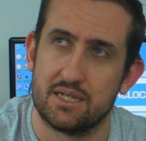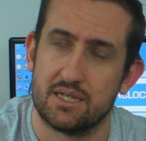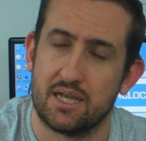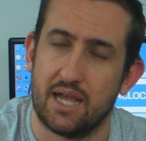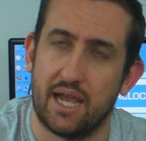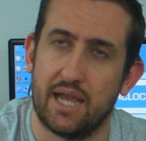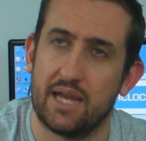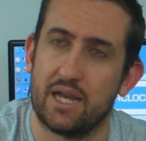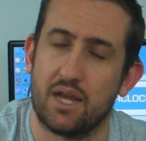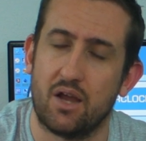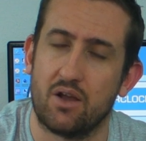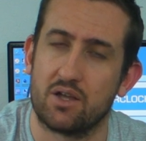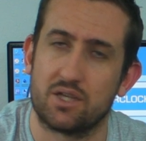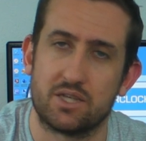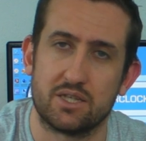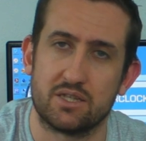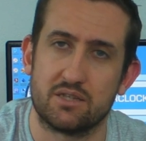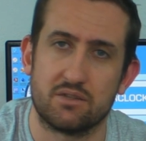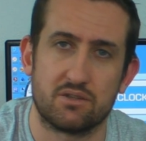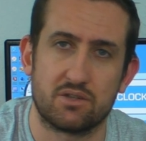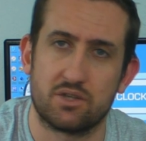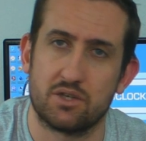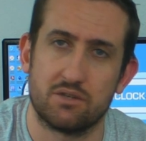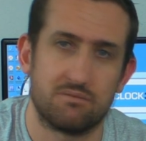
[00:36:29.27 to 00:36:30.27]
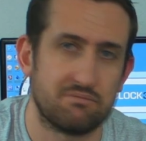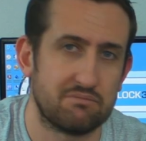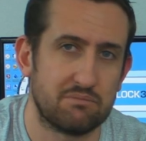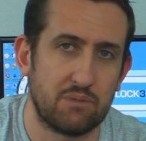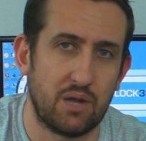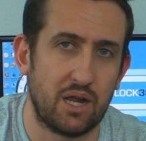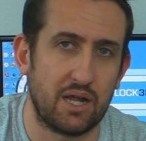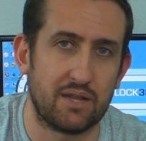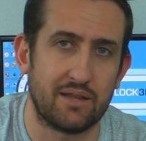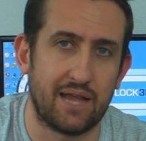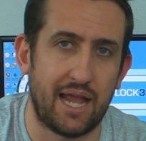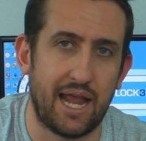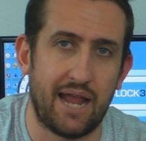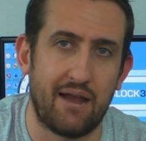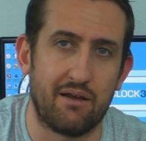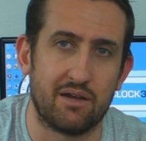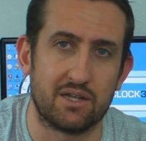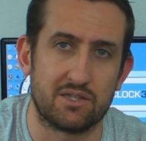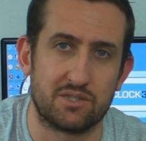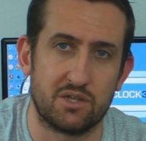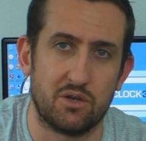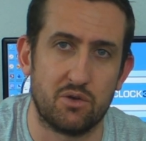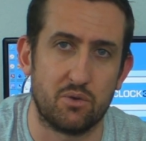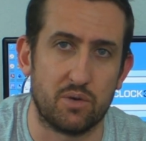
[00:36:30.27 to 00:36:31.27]
and I couldn't, couldn't work that out
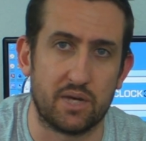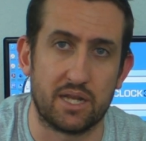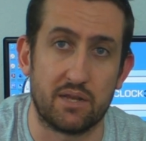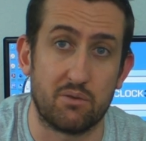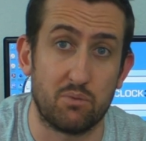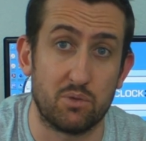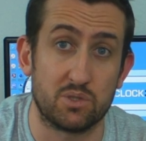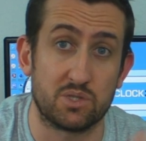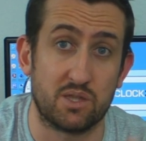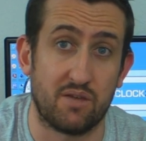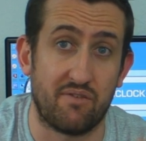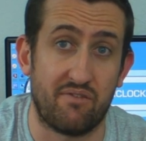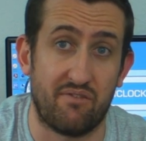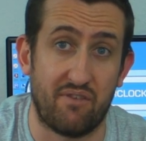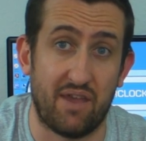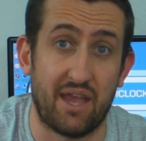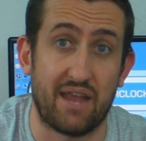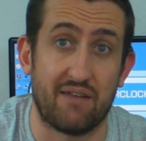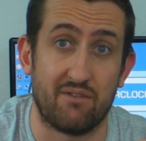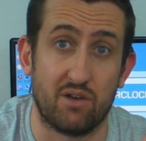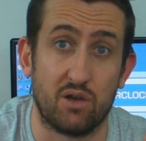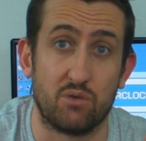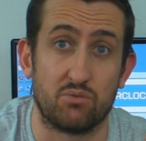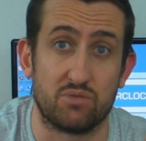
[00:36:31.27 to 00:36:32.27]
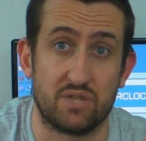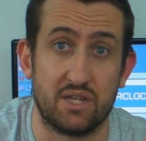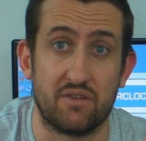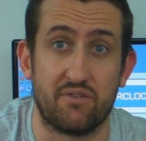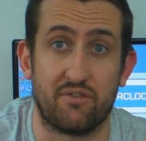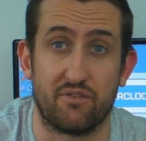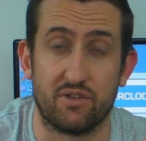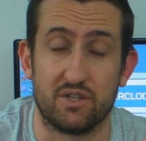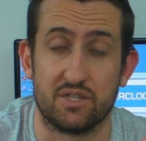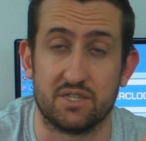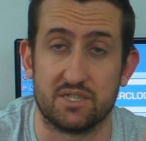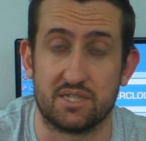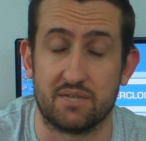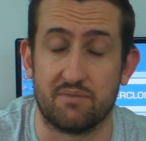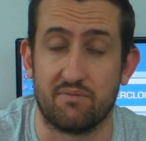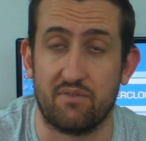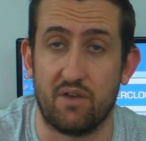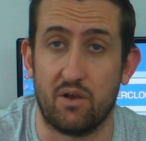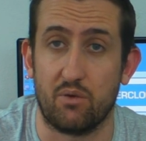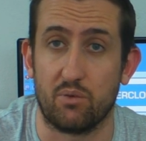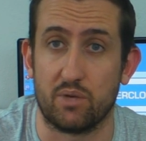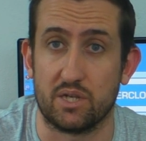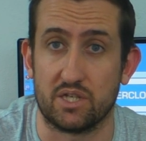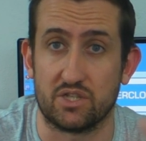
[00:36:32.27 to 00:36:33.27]
at all and it was a fair old difference in
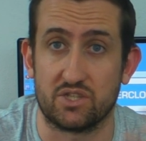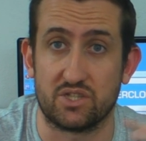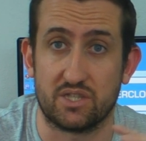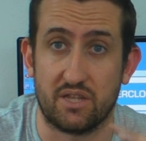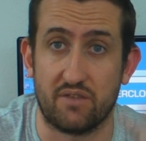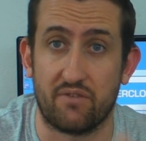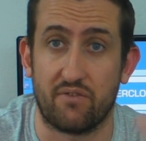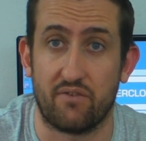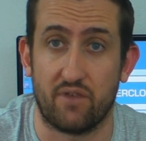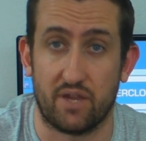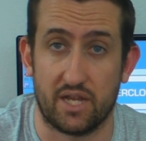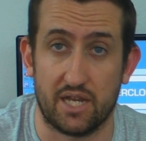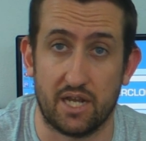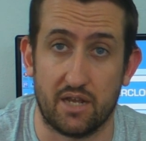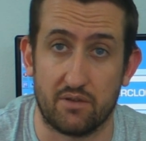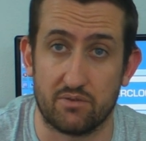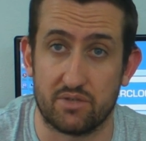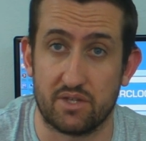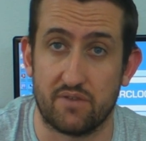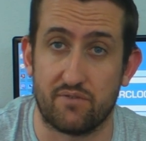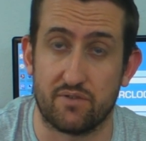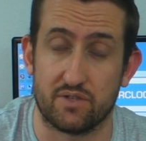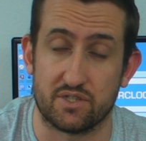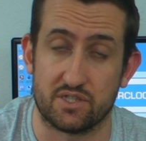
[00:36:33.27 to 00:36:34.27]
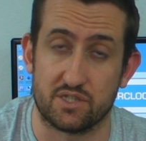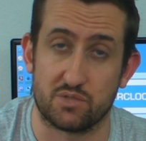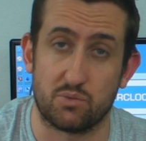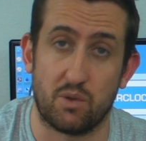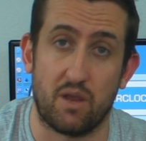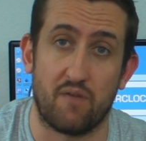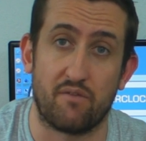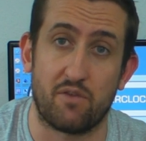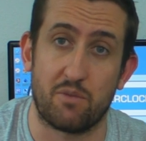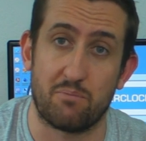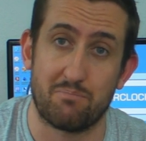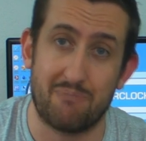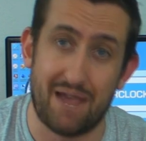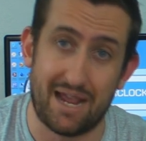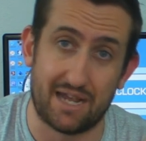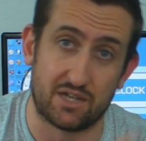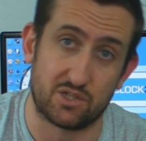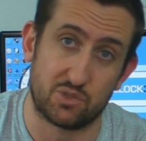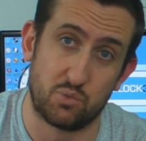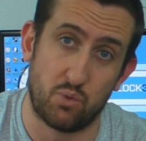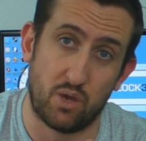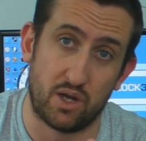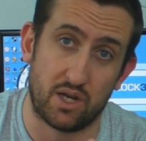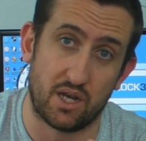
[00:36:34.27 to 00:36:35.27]
voltage diff, you know difference as well if you
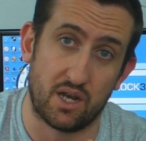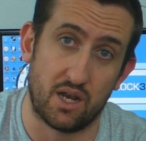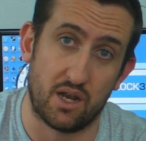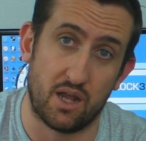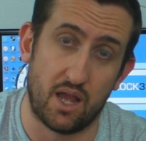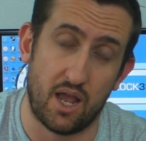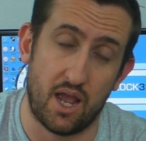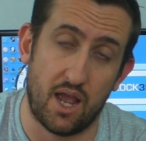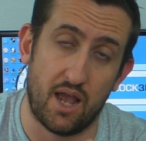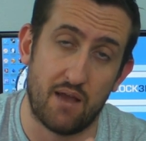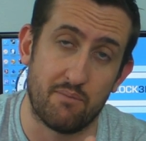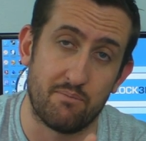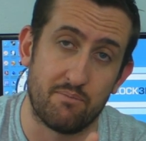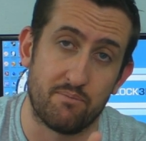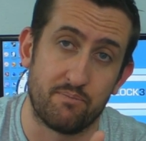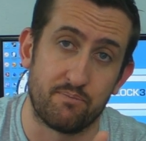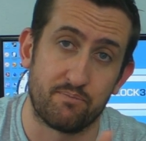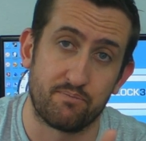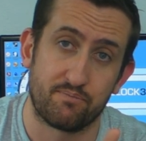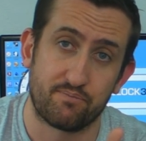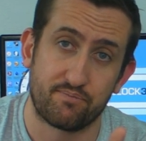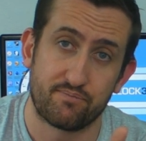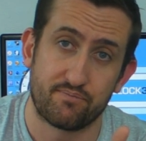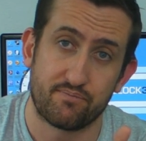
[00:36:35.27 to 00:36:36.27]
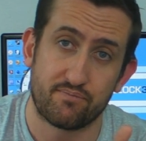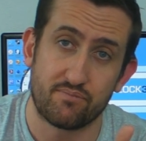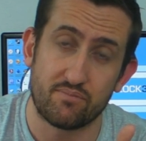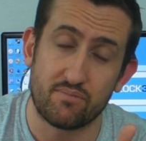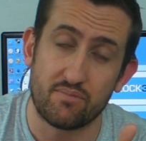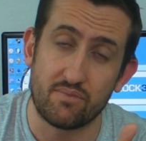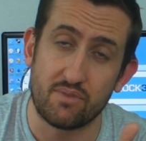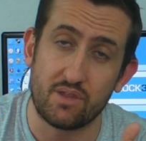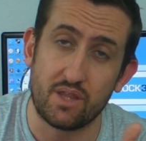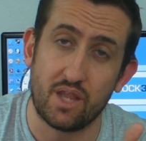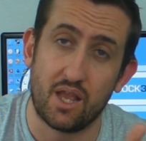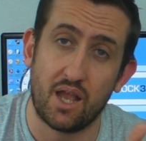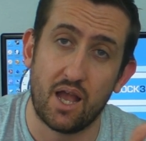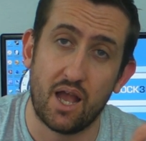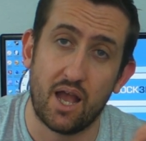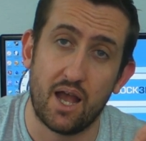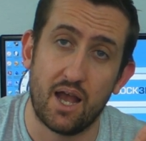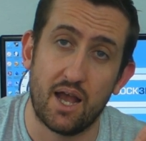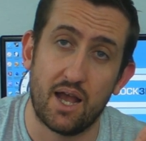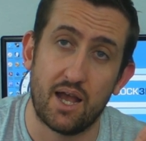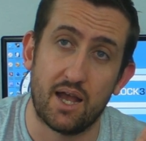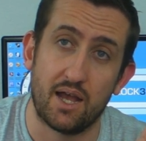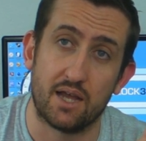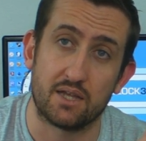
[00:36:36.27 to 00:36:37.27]
max one um,
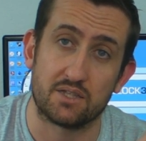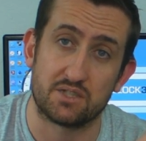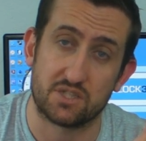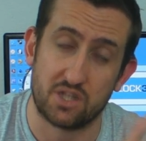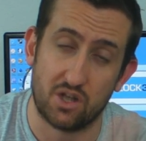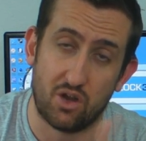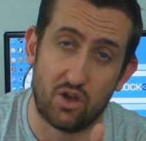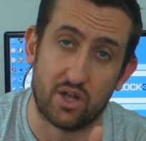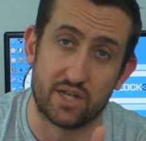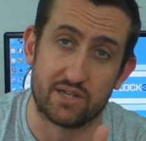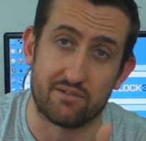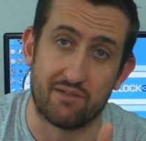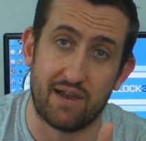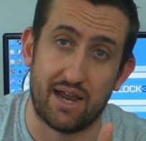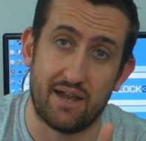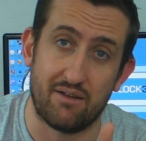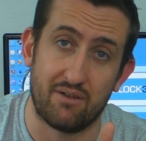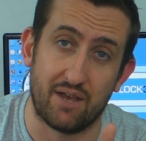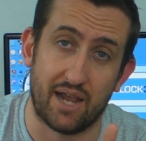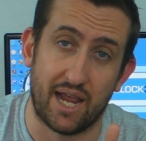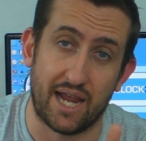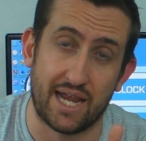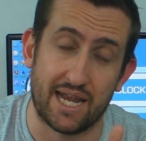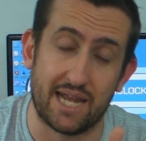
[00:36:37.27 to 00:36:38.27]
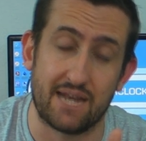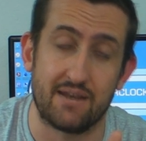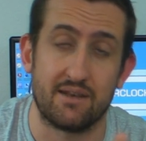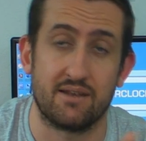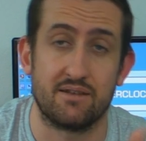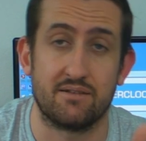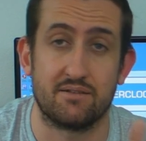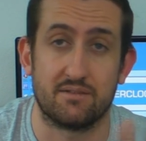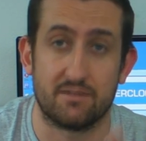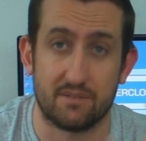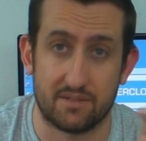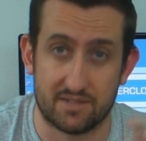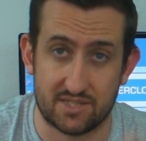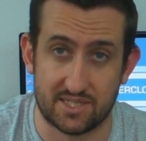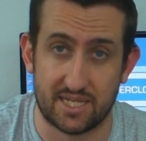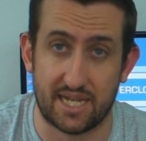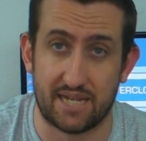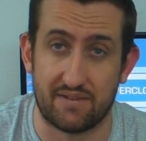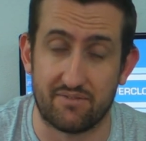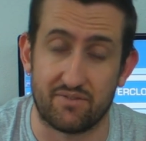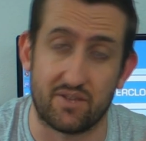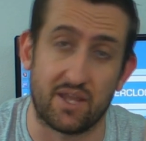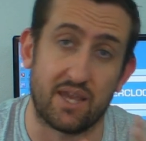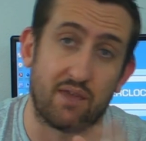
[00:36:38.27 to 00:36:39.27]
uh, slider out and then
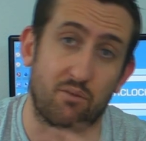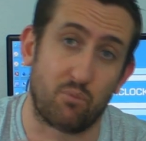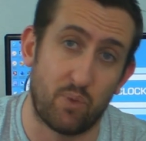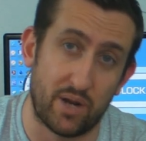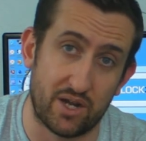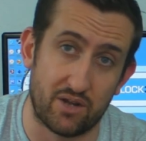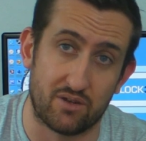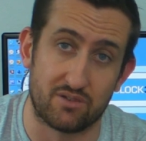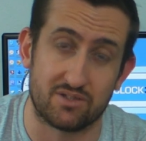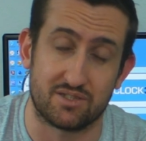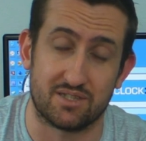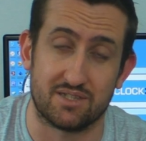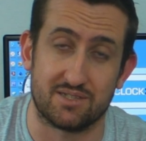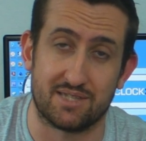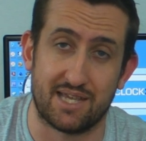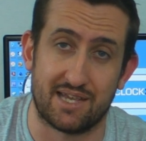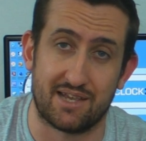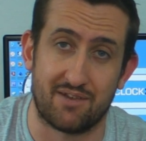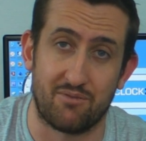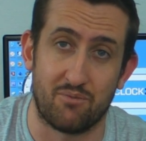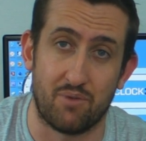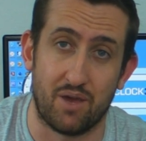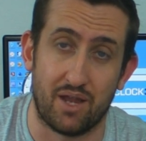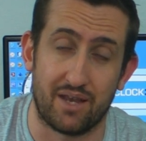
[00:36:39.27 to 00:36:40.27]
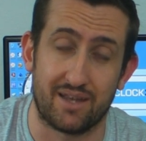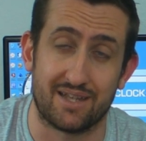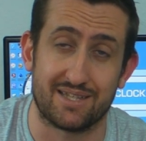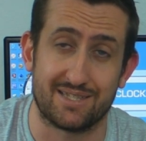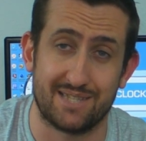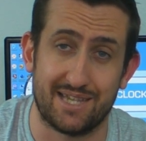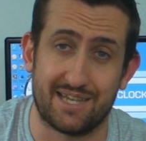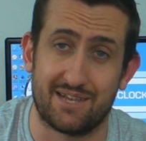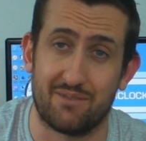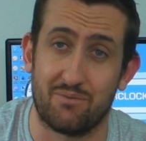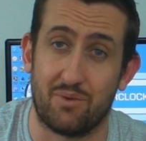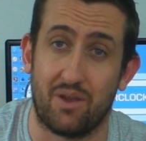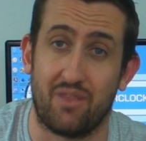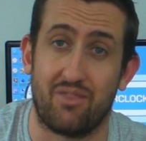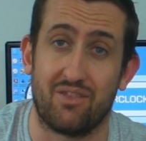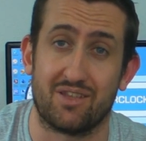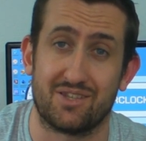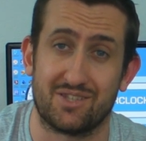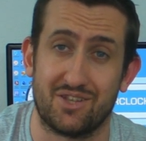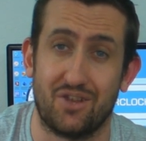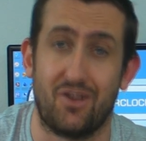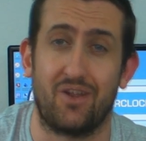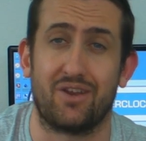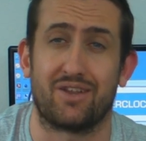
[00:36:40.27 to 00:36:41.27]
saved it, went on to the second one. The second one, the
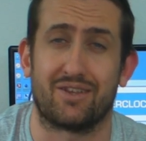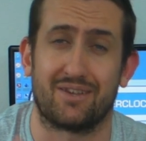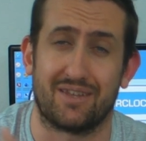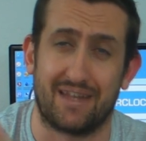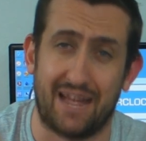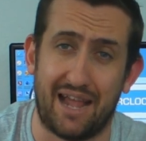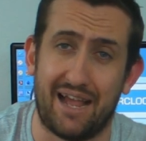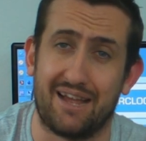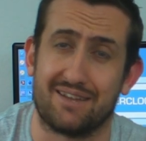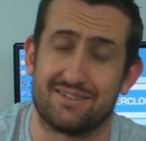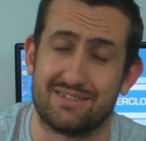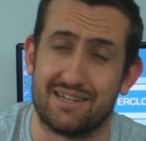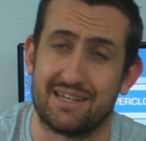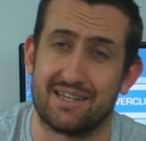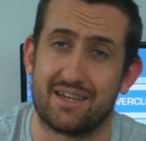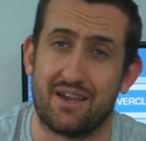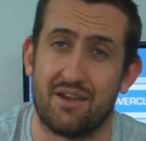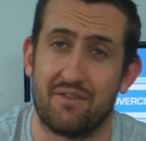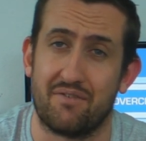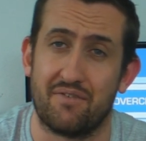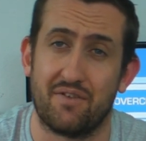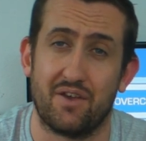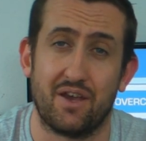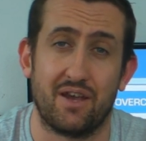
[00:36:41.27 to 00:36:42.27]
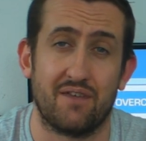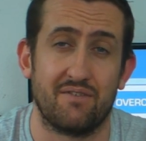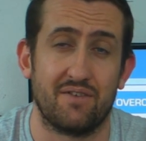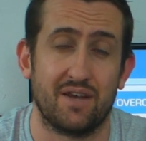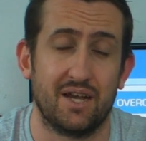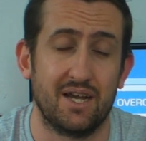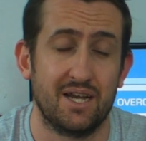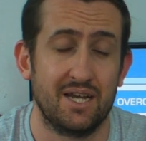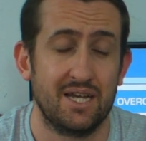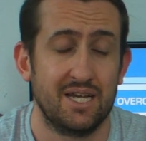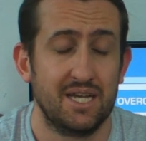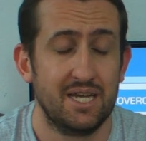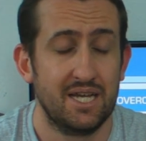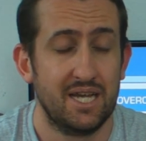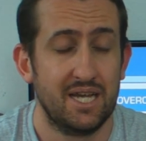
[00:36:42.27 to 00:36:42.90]
slider could actually go further.